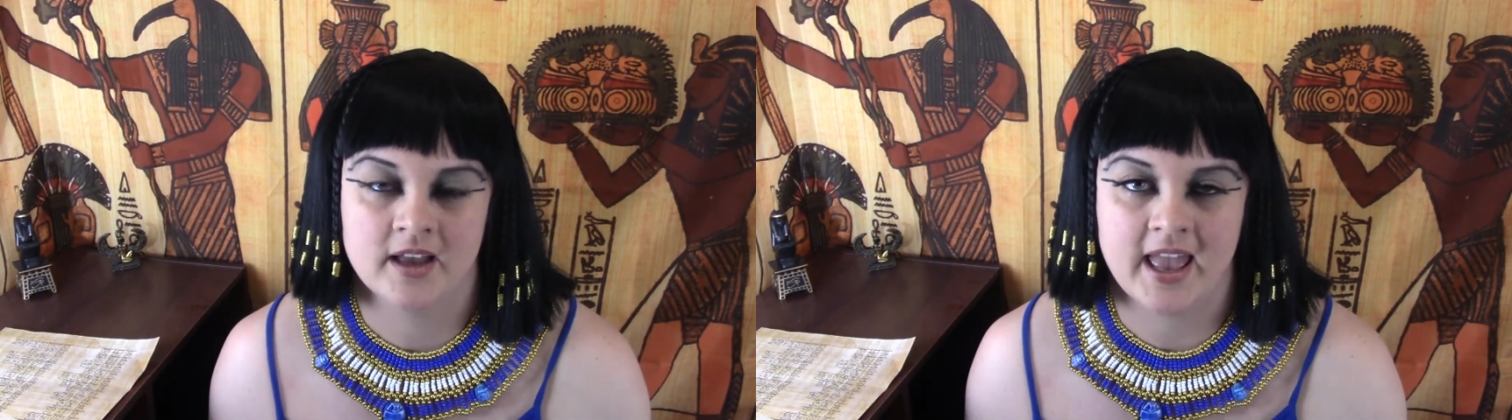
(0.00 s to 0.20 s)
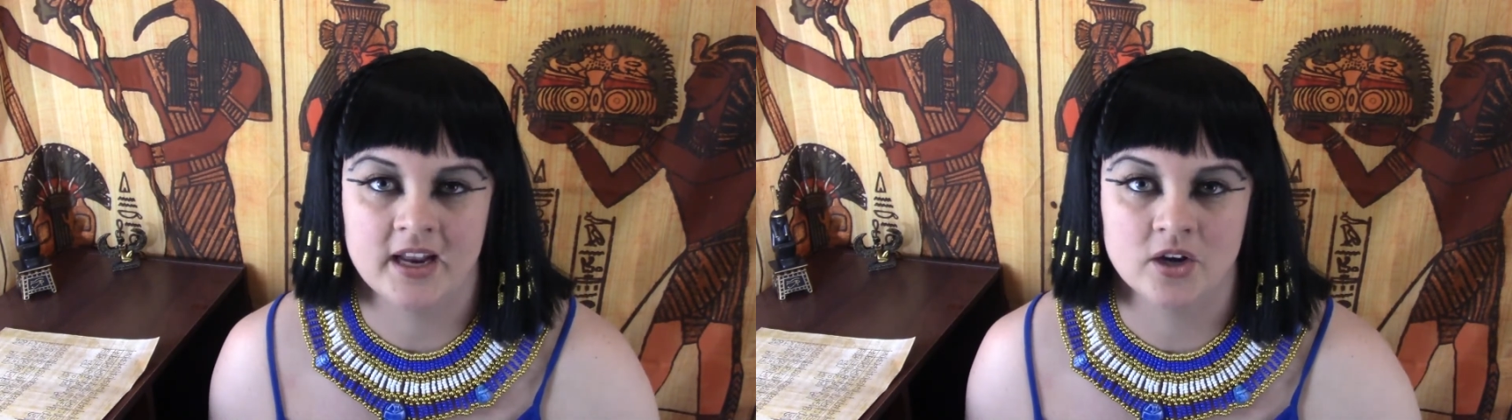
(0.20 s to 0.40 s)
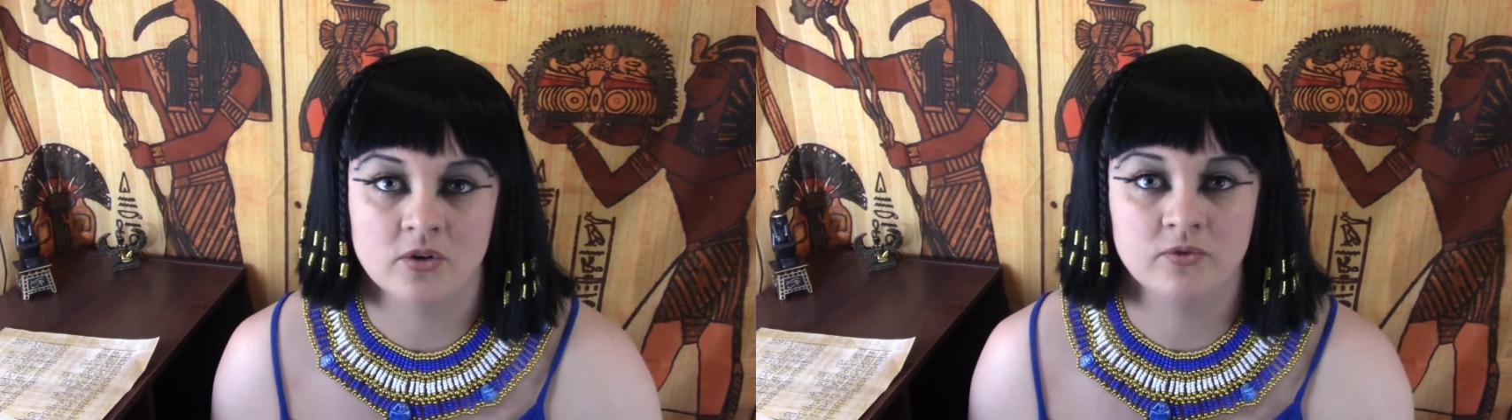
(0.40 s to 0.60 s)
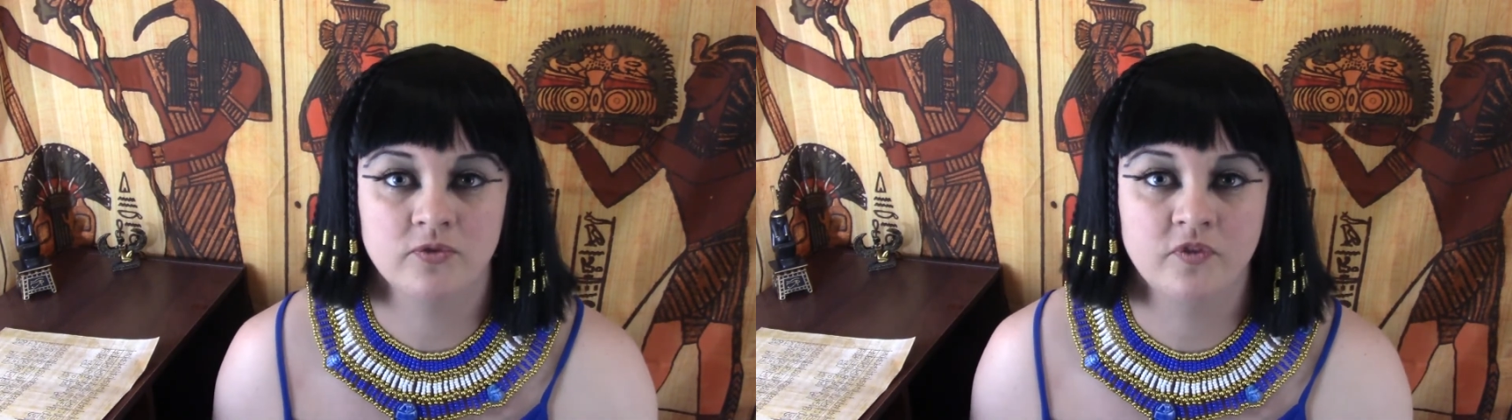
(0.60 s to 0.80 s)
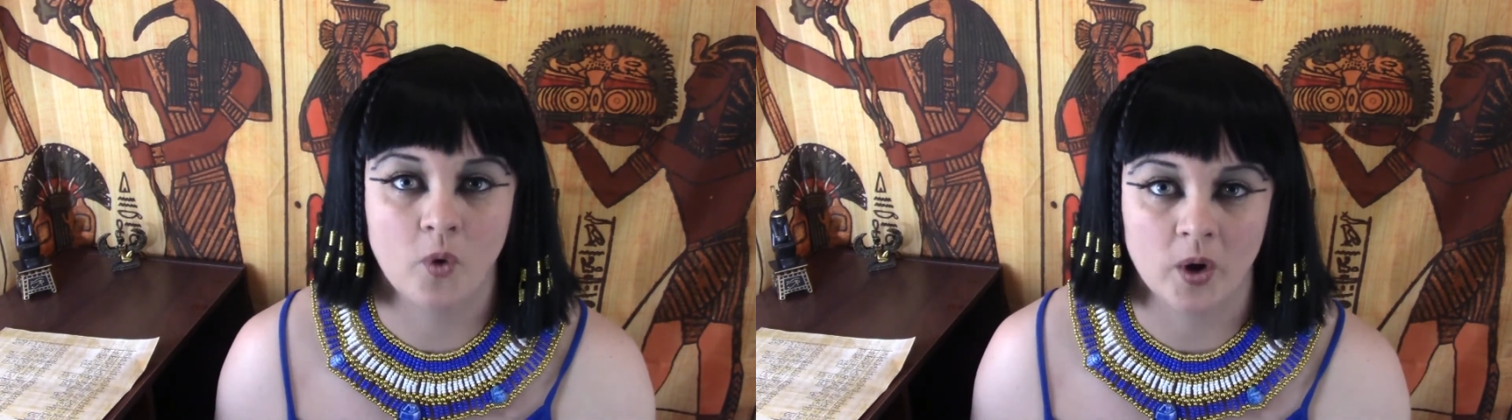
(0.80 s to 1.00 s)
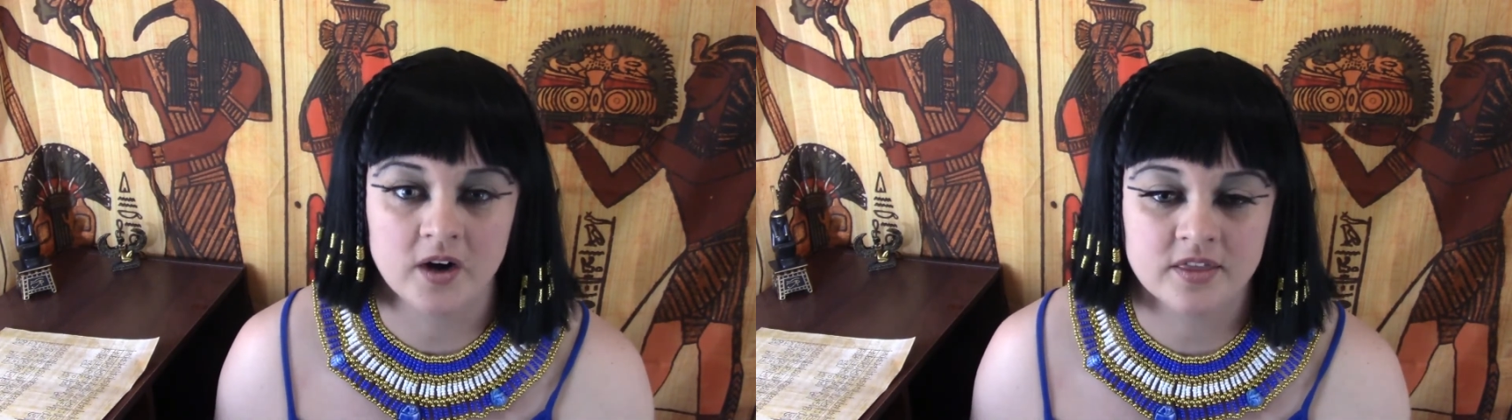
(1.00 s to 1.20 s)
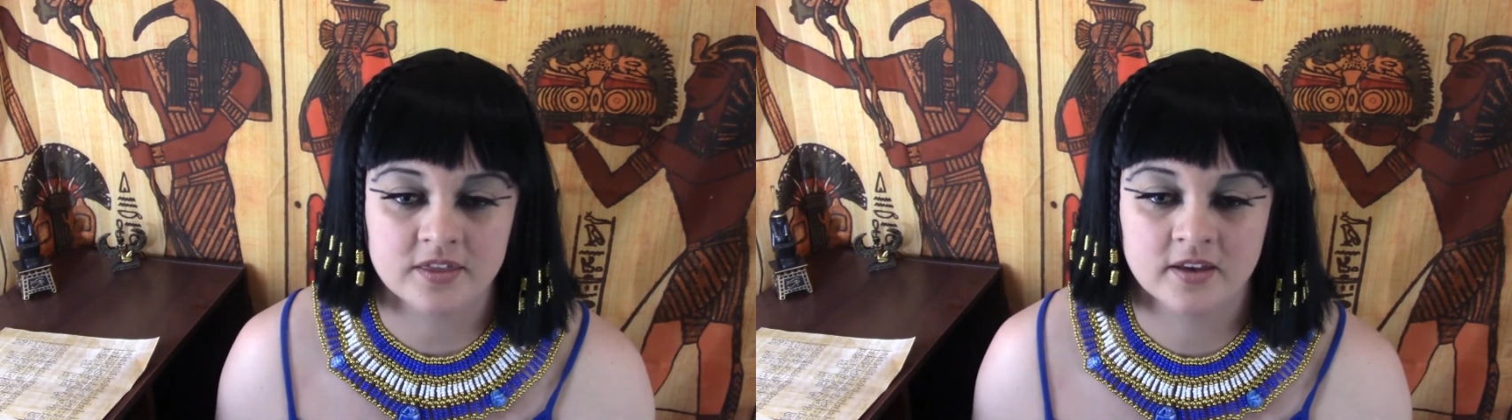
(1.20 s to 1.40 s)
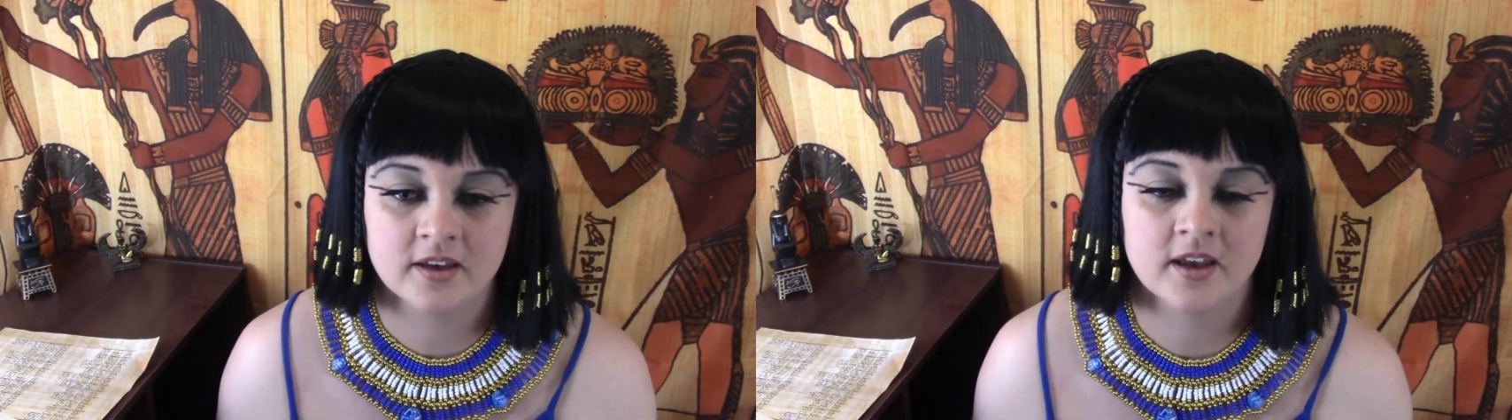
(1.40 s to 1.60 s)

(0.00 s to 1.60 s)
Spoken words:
and 4th.